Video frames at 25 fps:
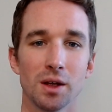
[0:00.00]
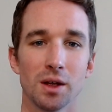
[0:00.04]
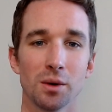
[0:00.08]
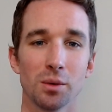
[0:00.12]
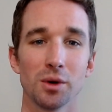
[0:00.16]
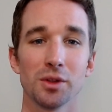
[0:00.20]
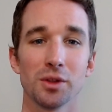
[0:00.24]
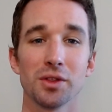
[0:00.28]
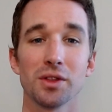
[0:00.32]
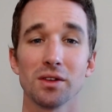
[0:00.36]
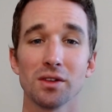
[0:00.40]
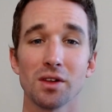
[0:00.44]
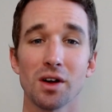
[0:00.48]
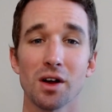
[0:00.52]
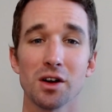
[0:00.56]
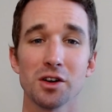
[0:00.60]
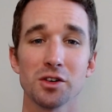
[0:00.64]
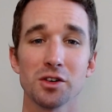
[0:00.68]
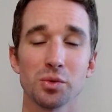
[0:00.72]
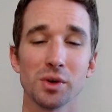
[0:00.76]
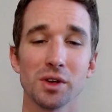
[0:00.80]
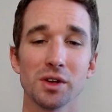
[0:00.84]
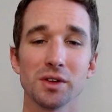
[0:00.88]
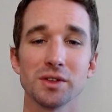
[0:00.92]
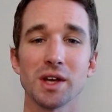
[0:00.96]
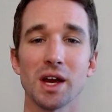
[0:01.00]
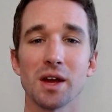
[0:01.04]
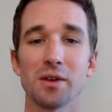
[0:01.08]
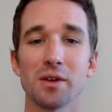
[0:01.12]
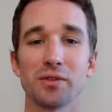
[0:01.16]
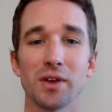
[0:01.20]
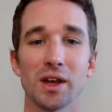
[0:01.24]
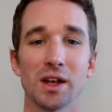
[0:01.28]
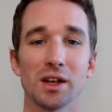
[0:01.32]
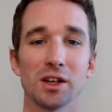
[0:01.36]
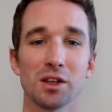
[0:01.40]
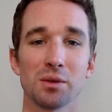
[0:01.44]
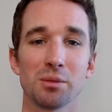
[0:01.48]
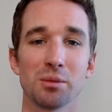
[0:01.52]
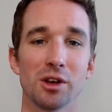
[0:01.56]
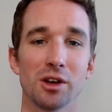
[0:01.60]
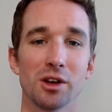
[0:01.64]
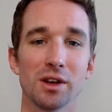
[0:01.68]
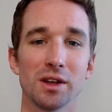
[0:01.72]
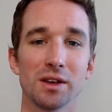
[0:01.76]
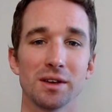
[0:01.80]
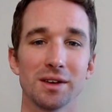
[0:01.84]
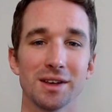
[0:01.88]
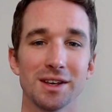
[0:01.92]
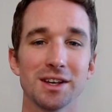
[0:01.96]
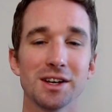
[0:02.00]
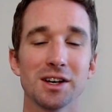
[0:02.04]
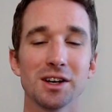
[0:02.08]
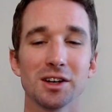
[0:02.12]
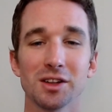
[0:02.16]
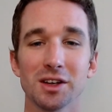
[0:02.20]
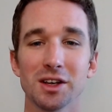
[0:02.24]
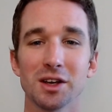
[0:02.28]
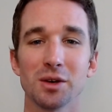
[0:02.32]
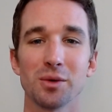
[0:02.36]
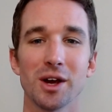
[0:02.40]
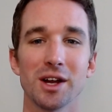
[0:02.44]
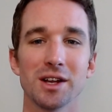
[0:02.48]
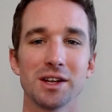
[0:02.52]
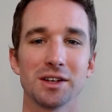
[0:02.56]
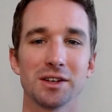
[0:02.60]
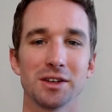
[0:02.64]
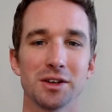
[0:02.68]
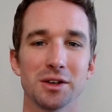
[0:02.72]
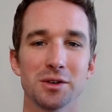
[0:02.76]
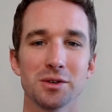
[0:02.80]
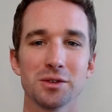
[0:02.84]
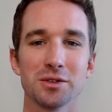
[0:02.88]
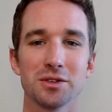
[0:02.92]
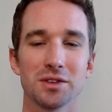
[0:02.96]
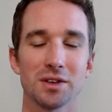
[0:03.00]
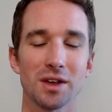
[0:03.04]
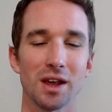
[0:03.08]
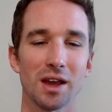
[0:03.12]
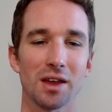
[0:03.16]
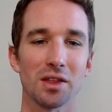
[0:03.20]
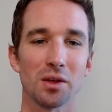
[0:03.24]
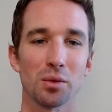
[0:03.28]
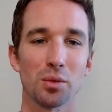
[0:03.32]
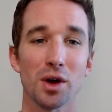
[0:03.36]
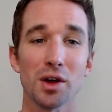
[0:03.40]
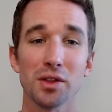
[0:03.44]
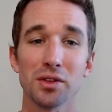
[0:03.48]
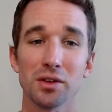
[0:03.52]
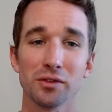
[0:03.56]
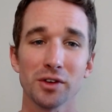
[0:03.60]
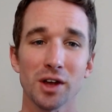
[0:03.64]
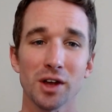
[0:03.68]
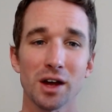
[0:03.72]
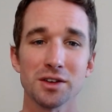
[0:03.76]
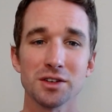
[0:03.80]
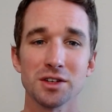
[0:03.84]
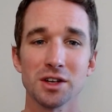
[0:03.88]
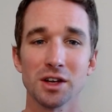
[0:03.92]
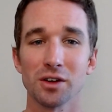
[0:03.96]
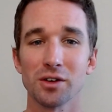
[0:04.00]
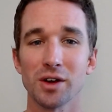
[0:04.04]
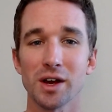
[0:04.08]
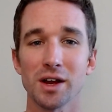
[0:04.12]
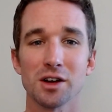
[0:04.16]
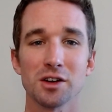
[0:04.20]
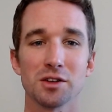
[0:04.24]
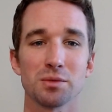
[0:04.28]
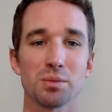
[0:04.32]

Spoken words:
With the large Wheel of Time fan community eagerly awaiting news and the wealth of content creators